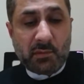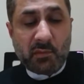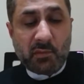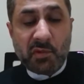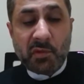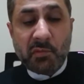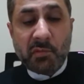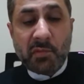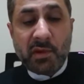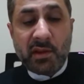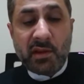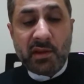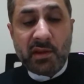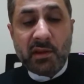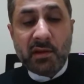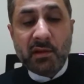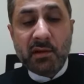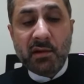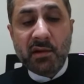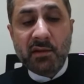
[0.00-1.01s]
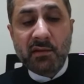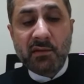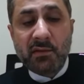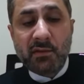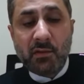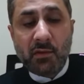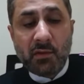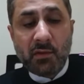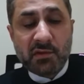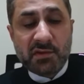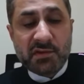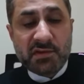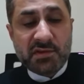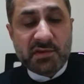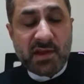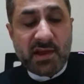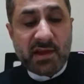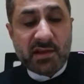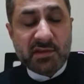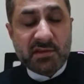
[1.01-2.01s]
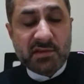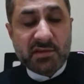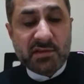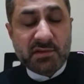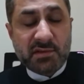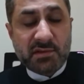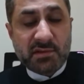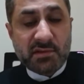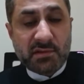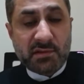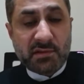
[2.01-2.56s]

when my earrings got snatched,